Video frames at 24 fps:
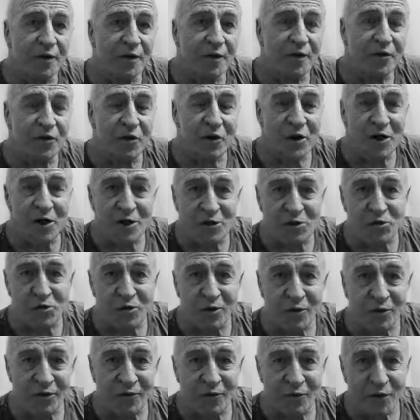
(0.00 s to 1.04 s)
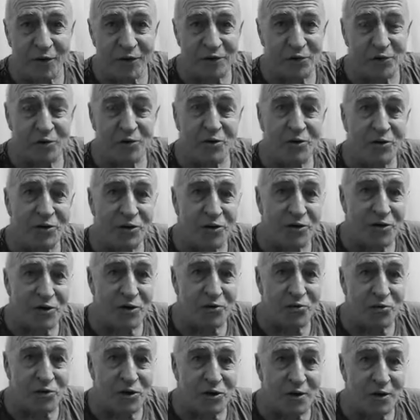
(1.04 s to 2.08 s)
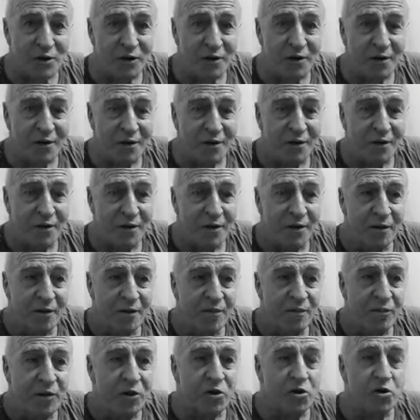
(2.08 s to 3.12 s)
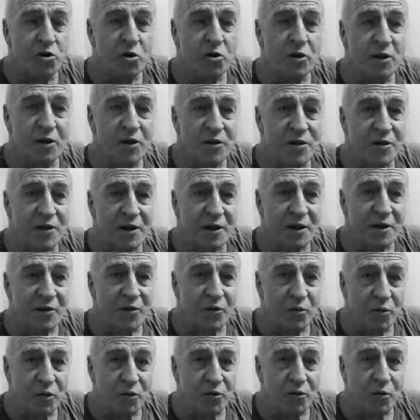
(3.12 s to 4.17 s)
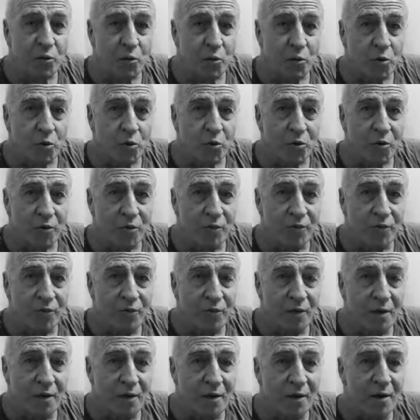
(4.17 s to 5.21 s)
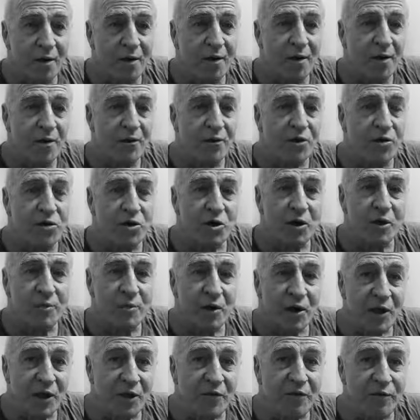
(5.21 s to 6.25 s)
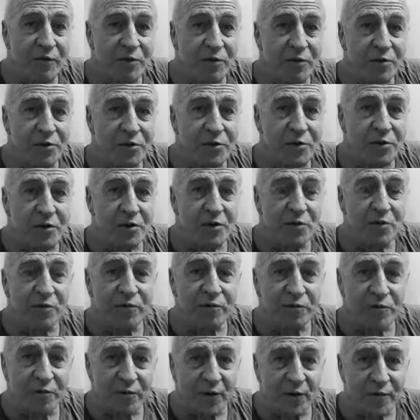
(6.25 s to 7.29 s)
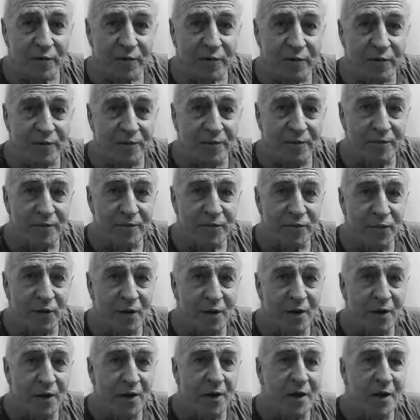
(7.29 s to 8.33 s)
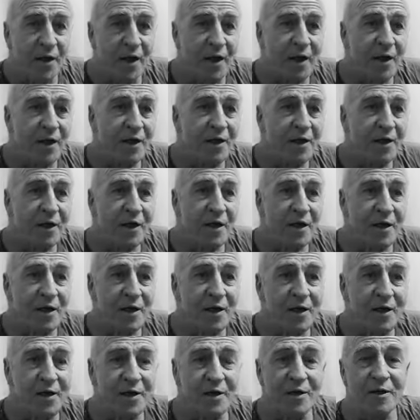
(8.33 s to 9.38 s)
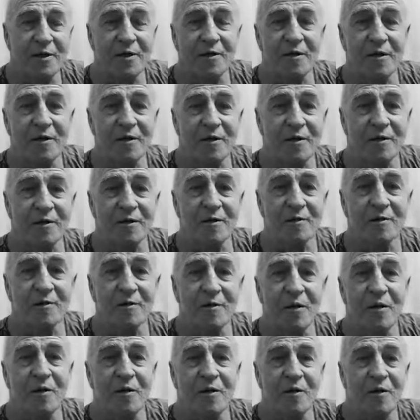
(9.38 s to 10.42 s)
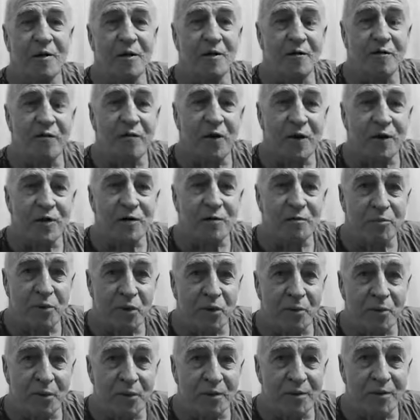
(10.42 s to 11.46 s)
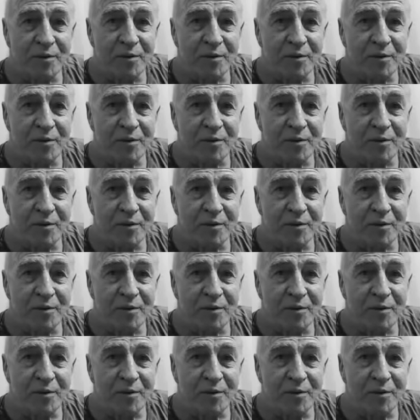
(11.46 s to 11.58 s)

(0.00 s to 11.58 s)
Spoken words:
history of the Frenzel, because it's interesting. During the Second World War, the German Air Force, the Luftwaffe, had a fighter bomber